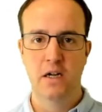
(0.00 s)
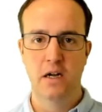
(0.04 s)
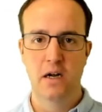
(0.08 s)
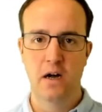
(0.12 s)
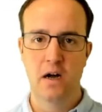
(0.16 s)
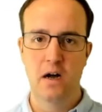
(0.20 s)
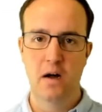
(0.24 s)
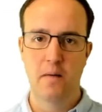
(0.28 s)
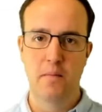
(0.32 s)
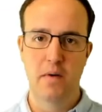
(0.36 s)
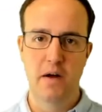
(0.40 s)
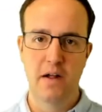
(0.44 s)

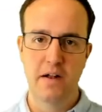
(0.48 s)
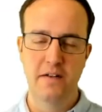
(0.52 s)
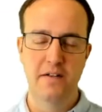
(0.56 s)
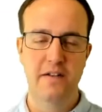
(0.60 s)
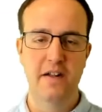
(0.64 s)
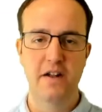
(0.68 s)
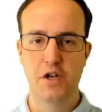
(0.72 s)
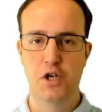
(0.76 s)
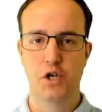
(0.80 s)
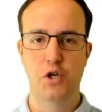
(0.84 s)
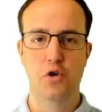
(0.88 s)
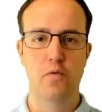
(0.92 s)
and
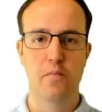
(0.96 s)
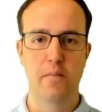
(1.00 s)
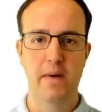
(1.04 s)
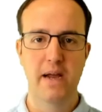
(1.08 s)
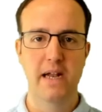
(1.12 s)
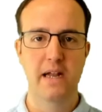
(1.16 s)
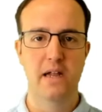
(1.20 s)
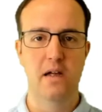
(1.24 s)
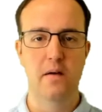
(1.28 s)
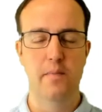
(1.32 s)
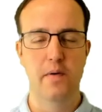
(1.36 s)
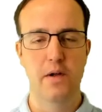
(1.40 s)
digital
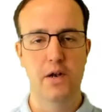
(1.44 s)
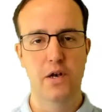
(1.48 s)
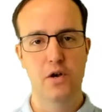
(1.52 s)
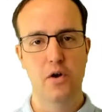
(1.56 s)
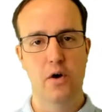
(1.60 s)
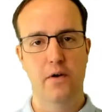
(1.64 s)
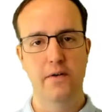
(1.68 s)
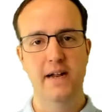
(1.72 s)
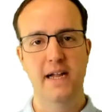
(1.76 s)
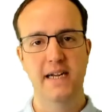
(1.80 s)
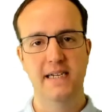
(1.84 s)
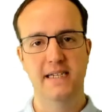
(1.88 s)
media, but
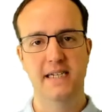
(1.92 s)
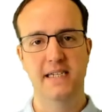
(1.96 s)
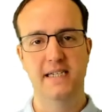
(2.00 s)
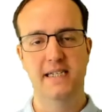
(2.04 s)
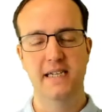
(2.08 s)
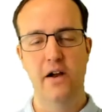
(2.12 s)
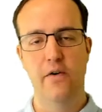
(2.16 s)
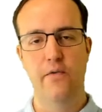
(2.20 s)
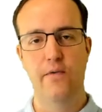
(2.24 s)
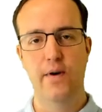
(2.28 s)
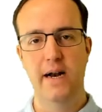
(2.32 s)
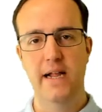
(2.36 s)
not
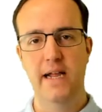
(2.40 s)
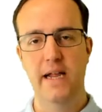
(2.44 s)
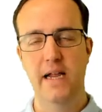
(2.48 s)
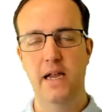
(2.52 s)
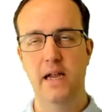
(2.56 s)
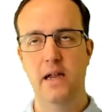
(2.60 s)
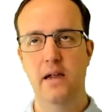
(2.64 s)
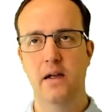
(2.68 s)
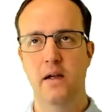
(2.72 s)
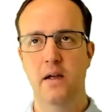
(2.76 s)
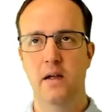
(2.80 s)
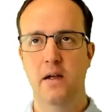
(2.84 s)

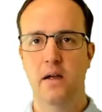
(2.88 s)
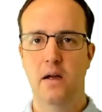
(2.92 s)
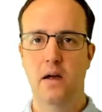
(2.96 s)
necessarily